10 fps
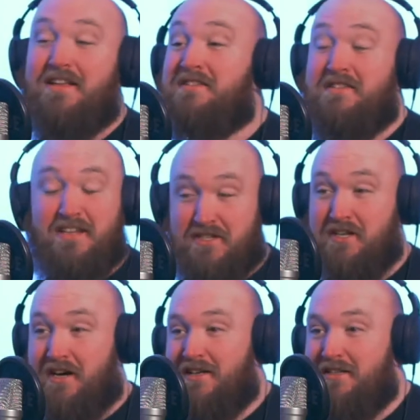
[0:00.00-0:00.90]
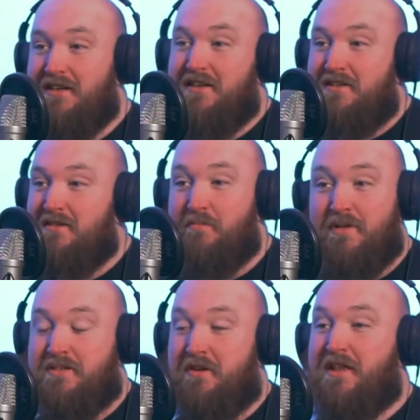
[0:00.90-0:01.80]
that's still a start, isn't it? That's, the-
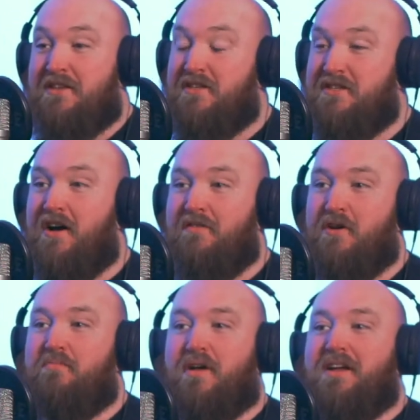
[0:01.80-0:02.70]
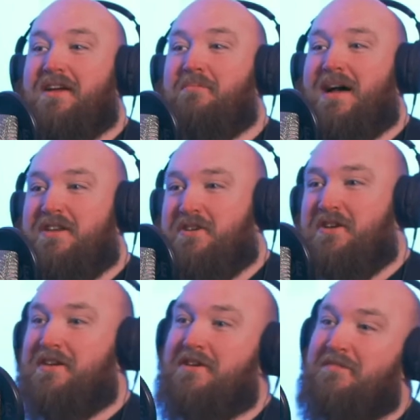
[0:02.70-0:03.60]
that's that's the start of your breaking bad like, journey. it's-